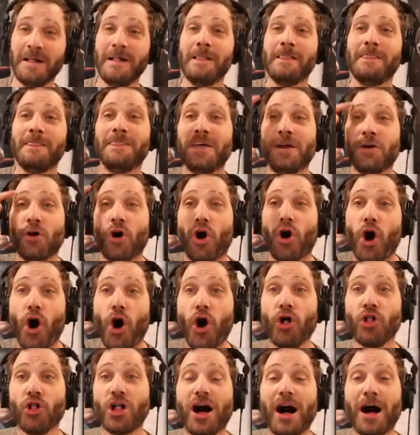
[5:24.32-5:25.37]
They're
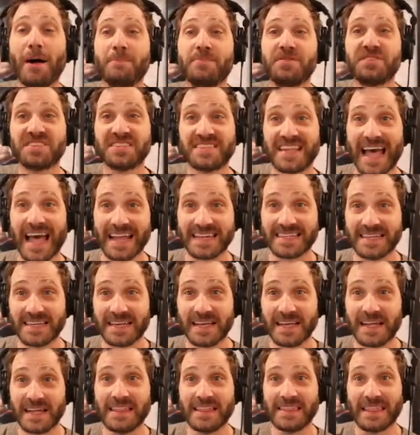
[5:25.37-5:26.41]
all upset
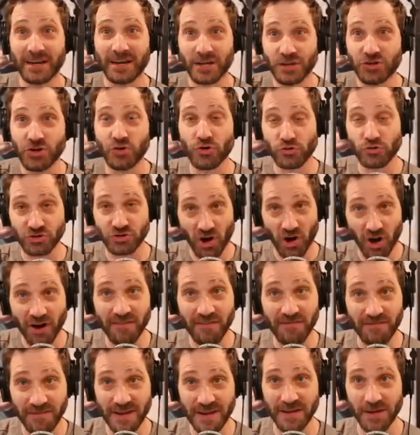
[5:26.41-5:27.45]
that a dude who's
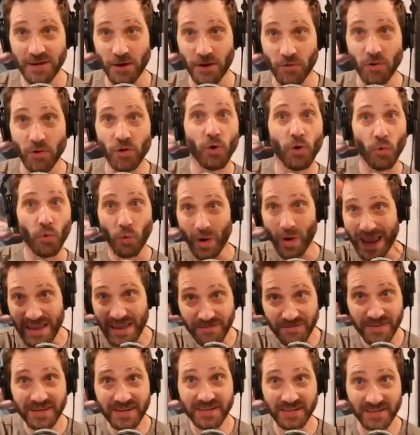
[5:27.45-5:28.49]
on video
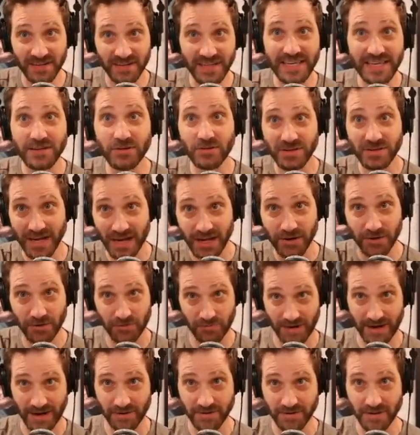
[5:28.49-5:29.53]
waving an illegal gun
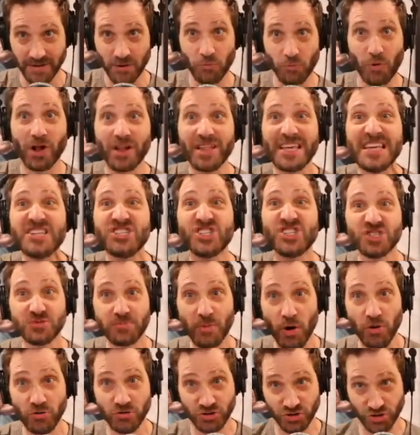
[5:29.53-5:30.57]
around while he
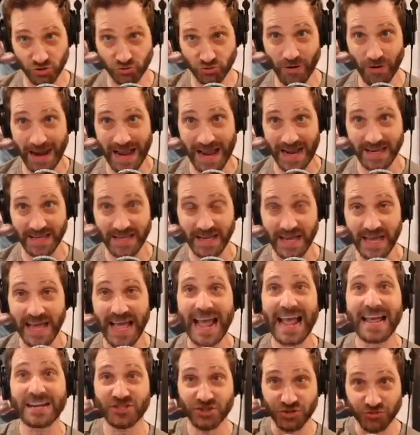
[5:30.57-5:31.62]
smokes crack
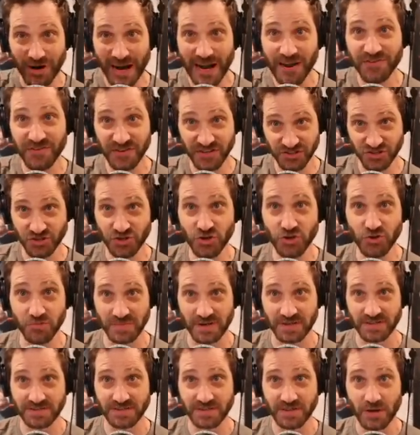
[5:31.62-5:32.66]
and traffics
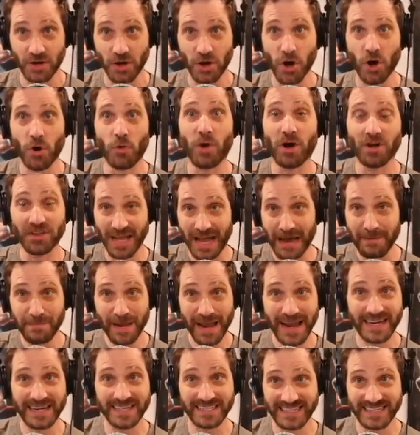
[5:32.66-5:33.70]
humans while not
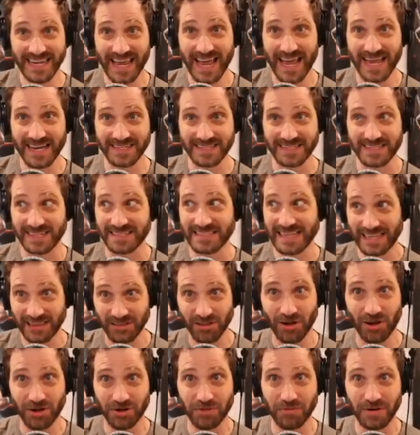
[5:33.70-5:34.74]
paying his taxes and
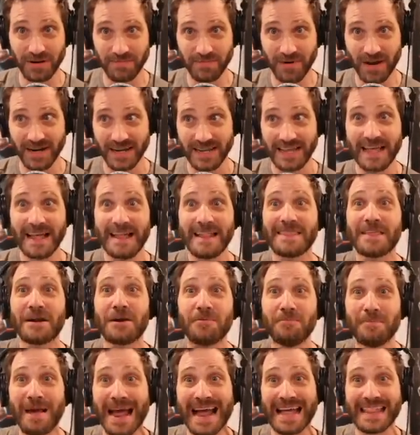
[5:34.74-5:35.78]
laundering money, they're
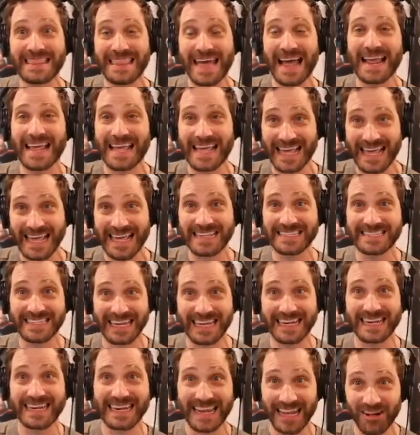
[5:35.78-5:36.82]
mad that he's
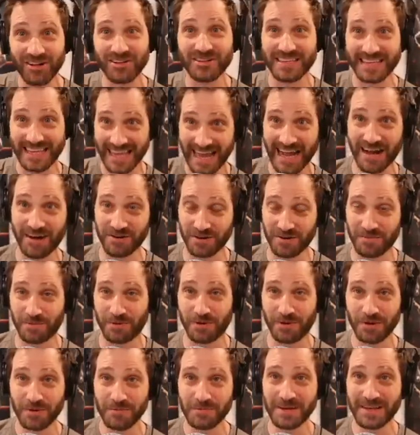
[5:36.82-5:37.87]
getting held
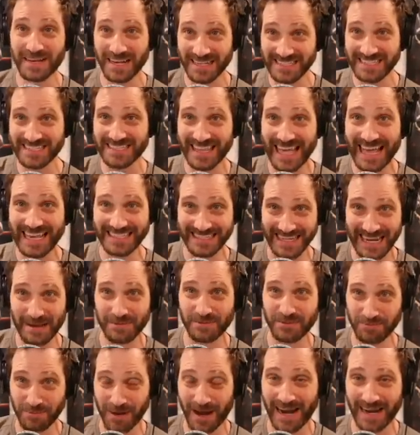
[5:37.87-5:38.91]
accountable because his last
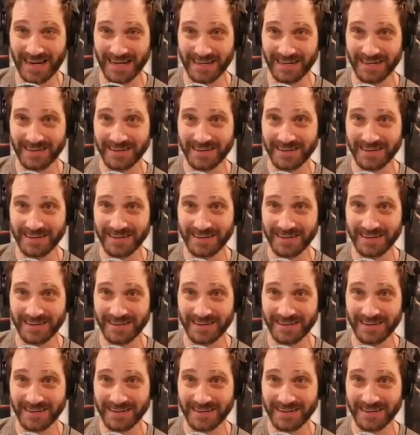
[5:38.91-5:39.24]
name's Biden.